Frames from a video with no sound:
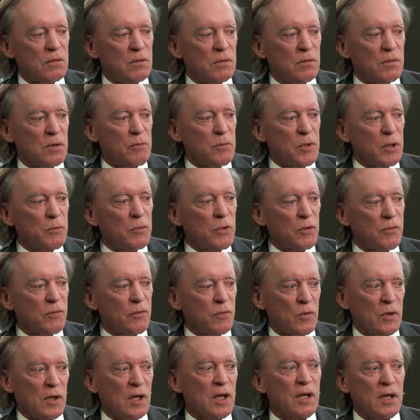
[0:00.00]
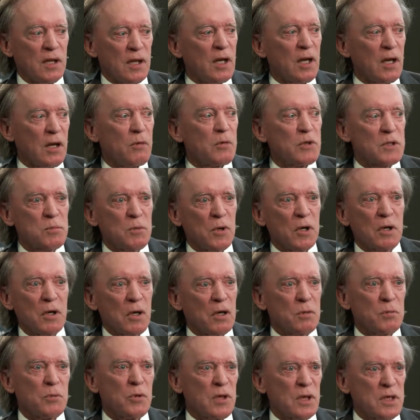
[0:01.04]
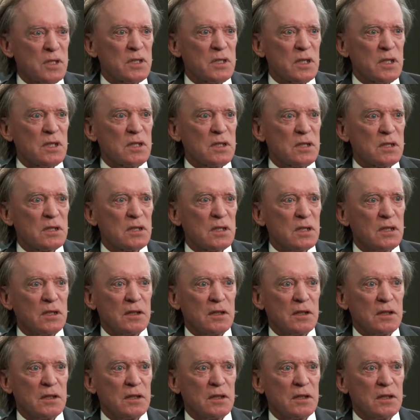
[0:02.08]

remembered for, and I was part of the process.